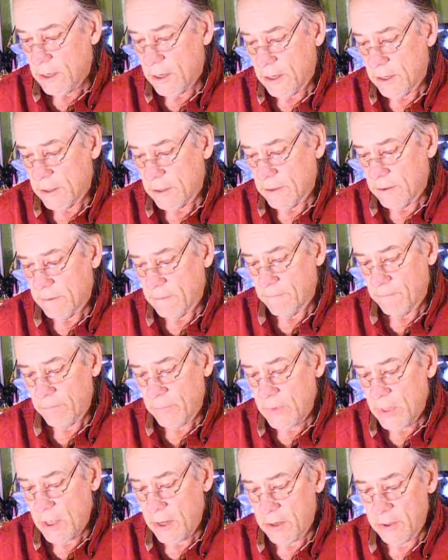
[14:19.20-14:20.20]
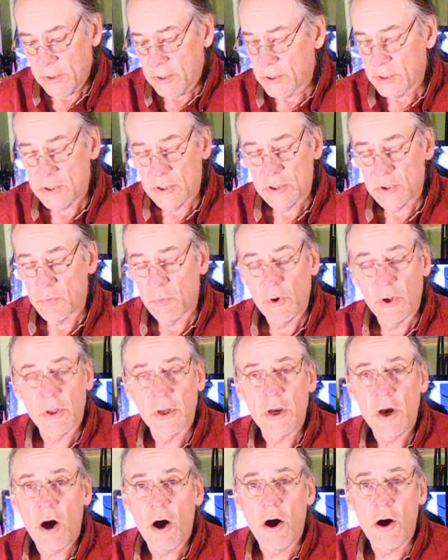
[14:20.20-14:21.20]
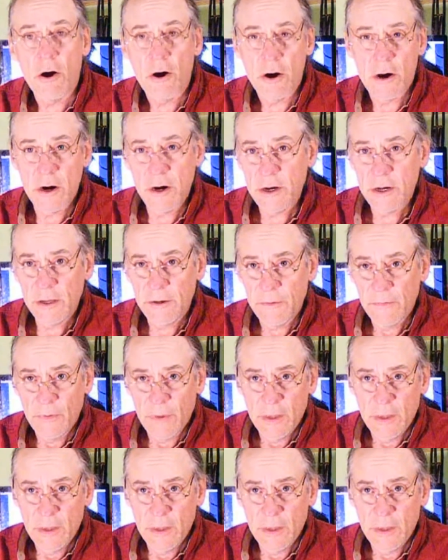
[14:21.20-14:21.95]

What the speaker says: None of this is really hard.